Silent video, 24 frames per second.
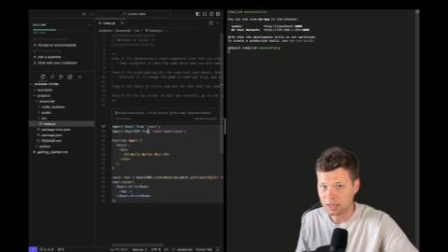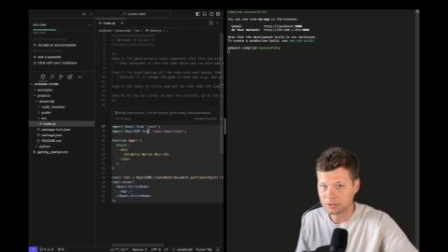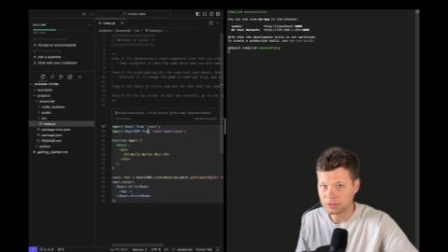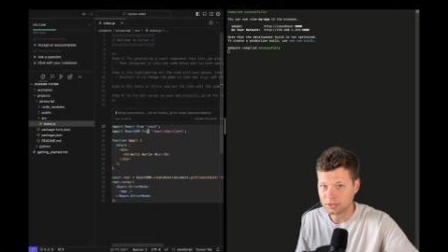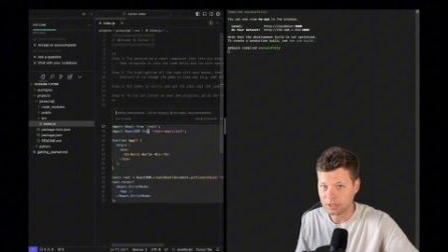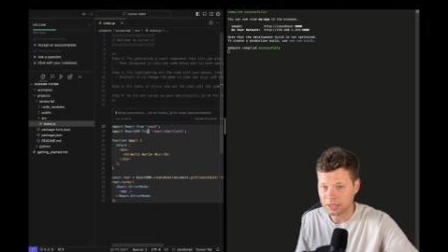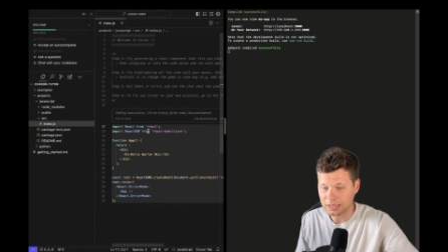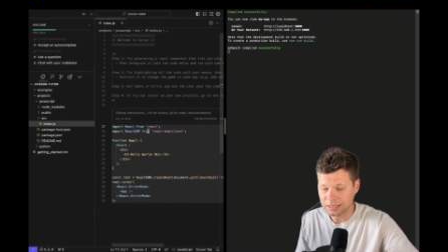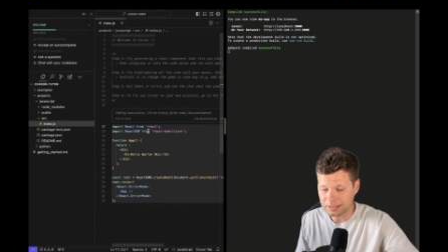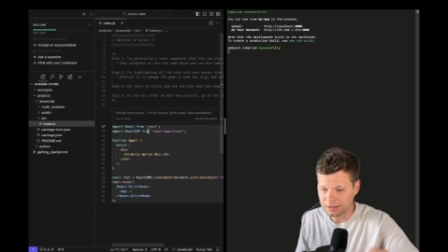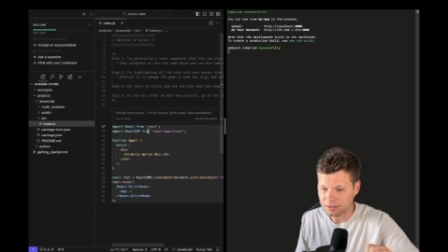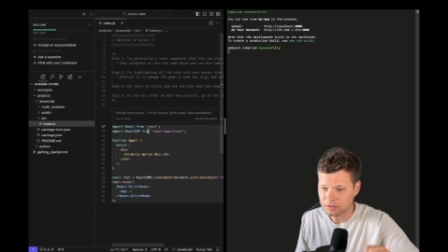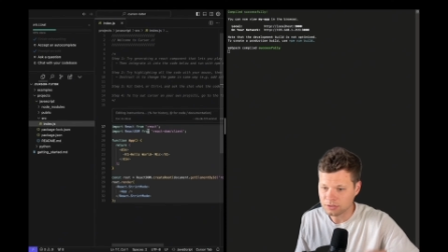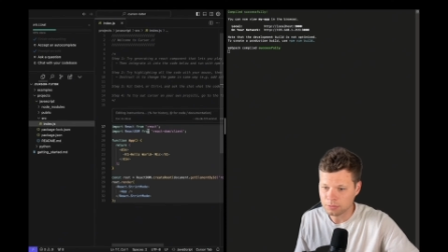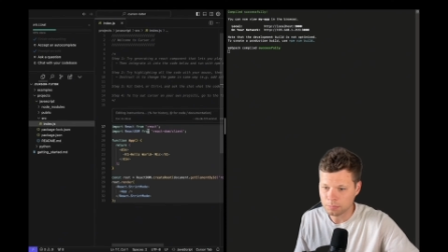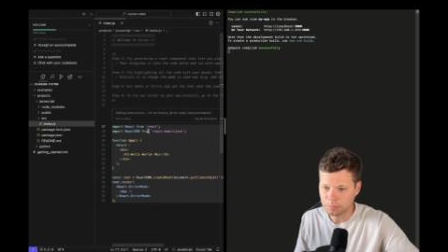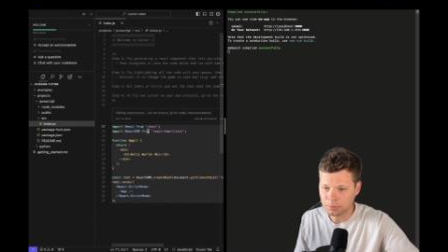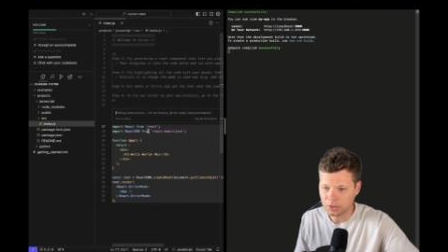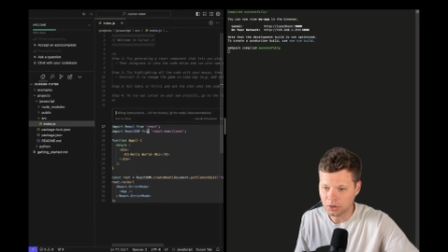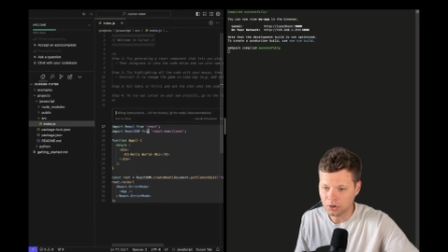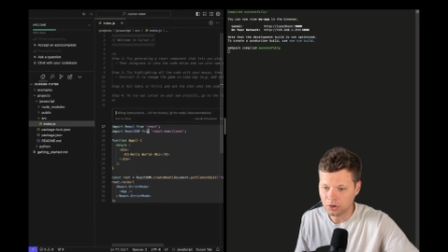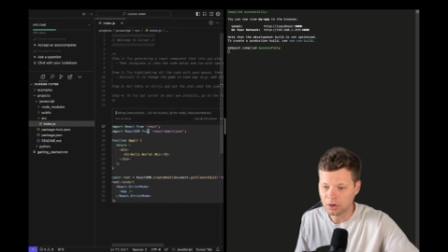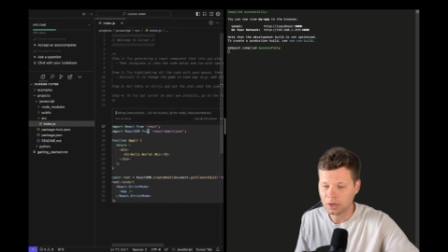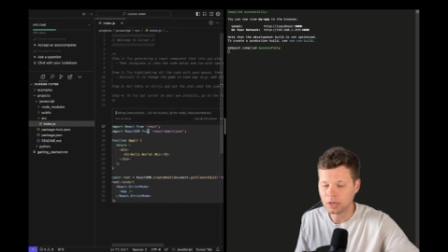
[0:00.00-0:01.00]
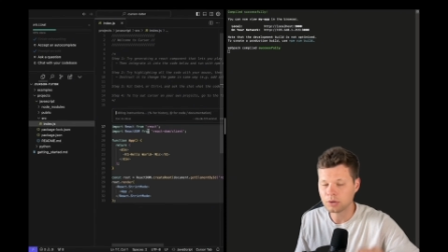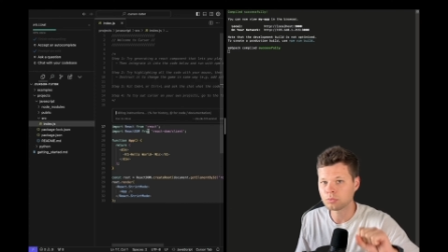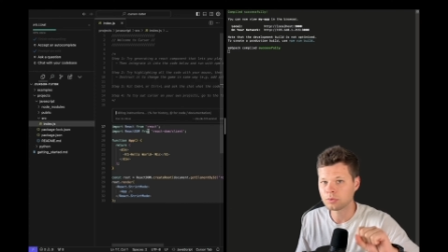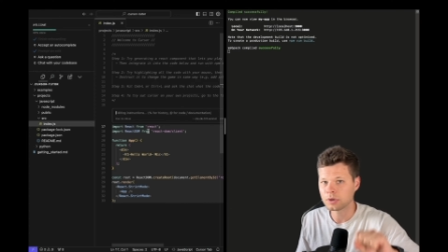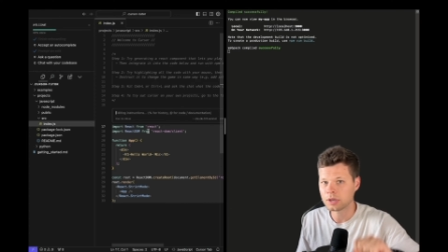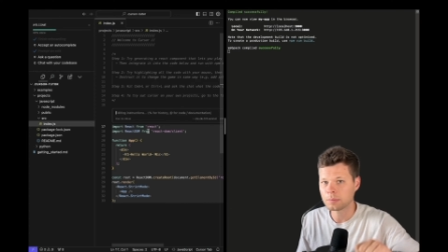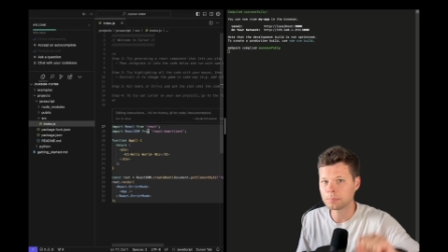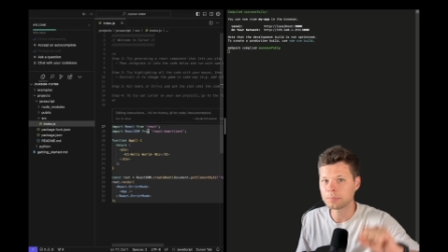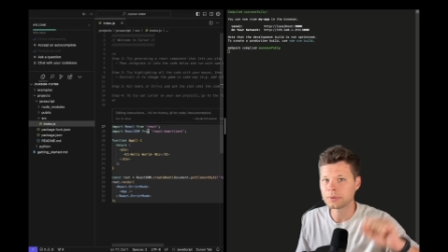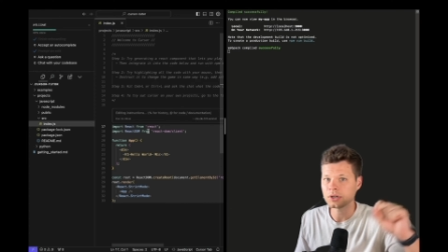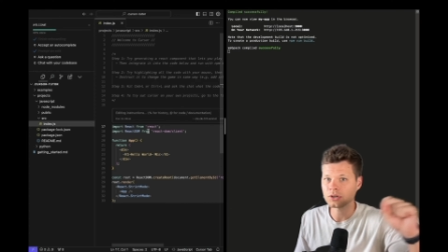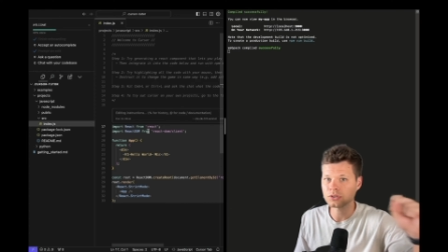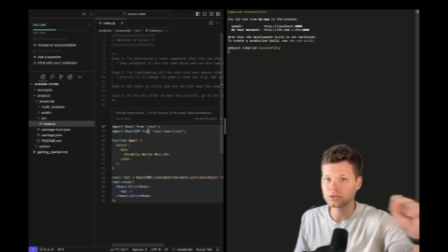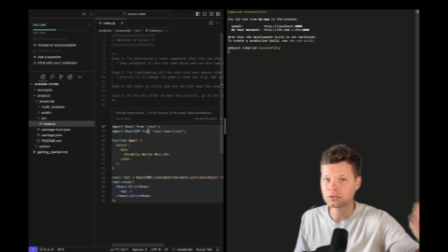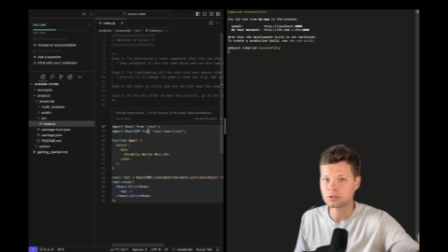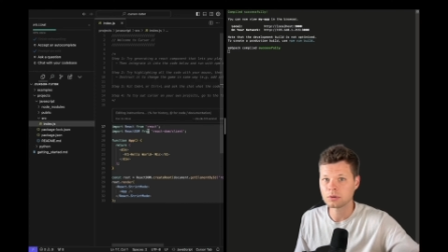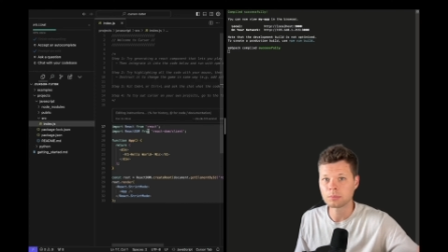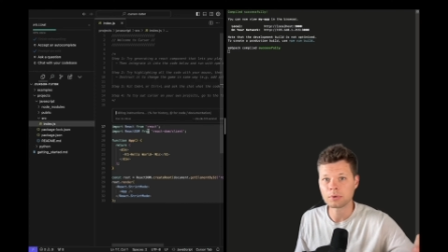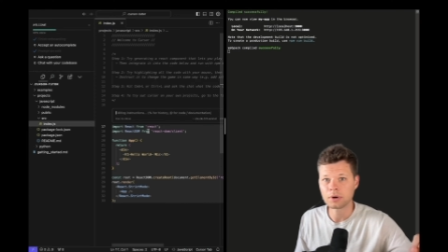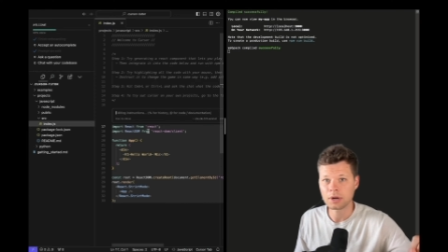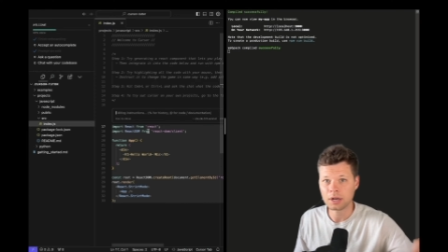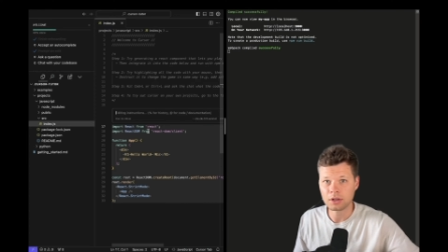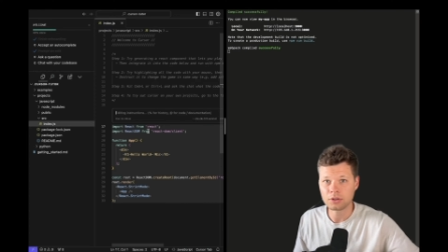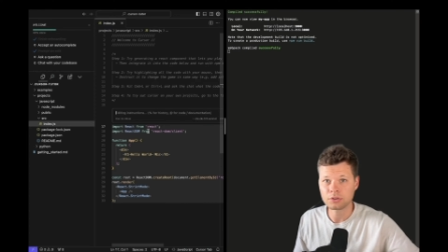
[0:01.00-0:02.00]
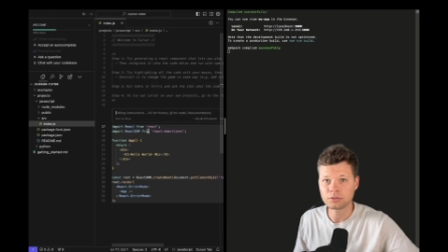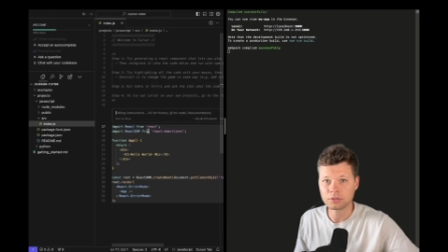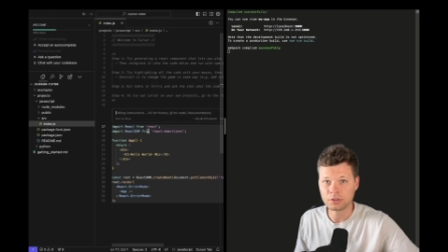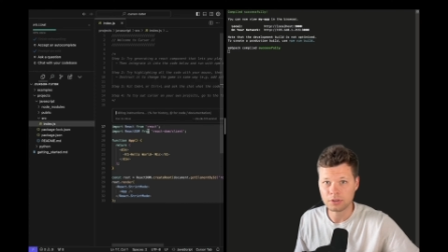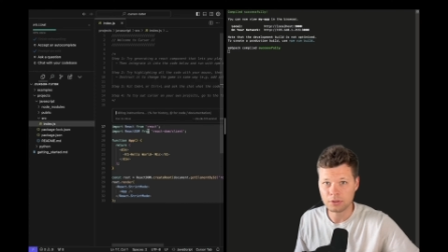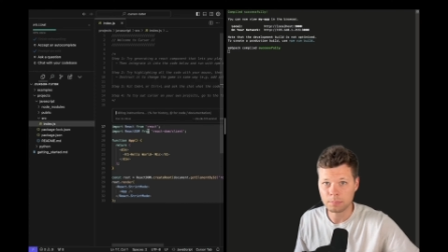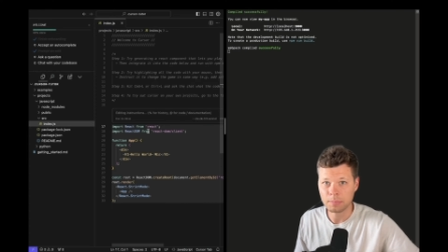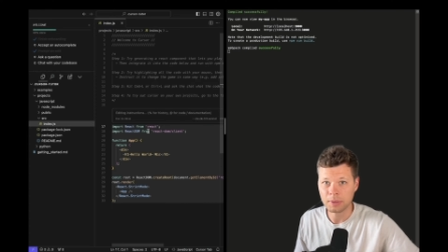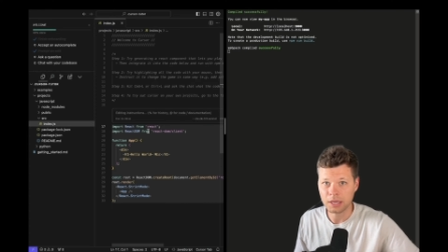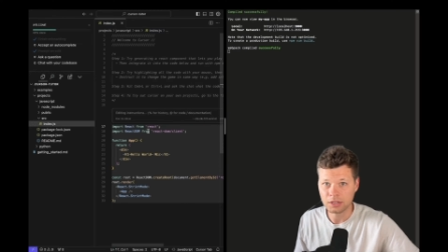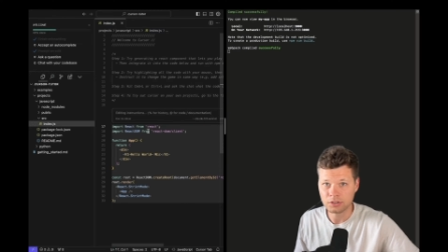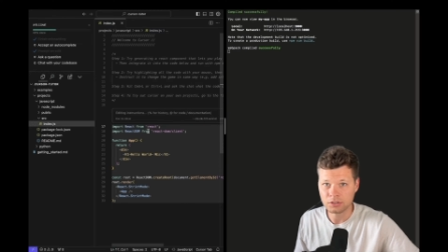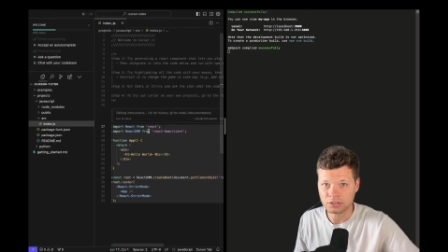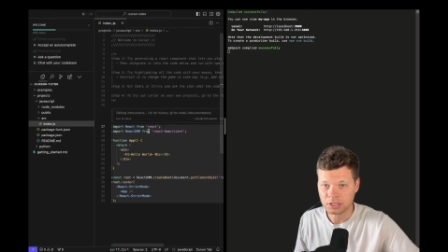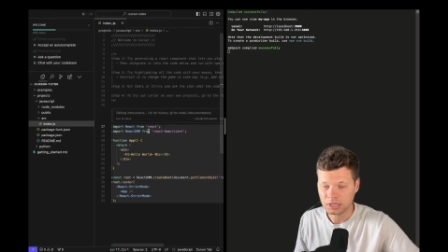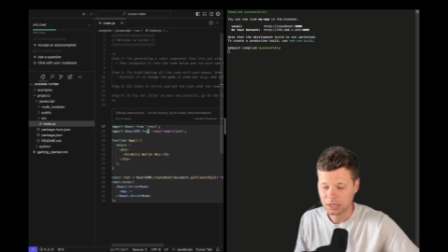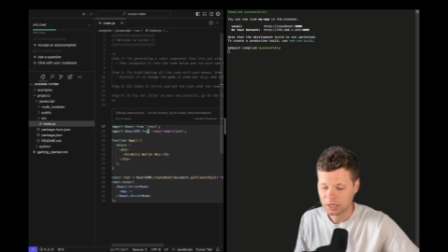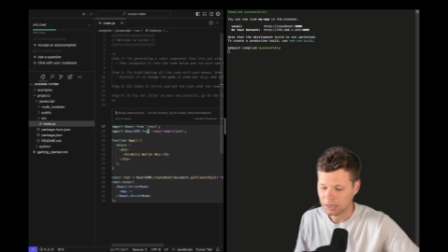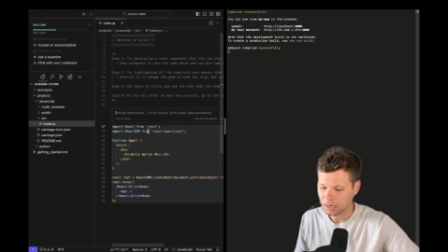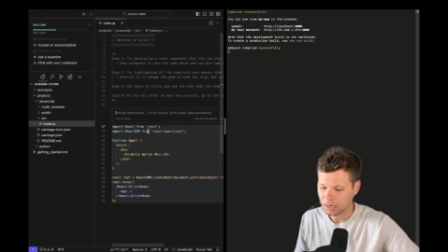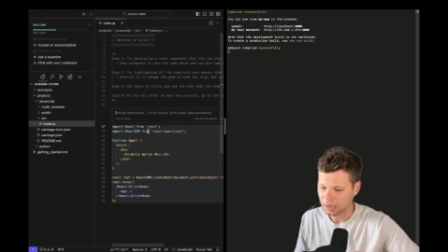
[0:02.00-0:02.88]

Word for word: it's going to disappear and reappear somewhere else on the page.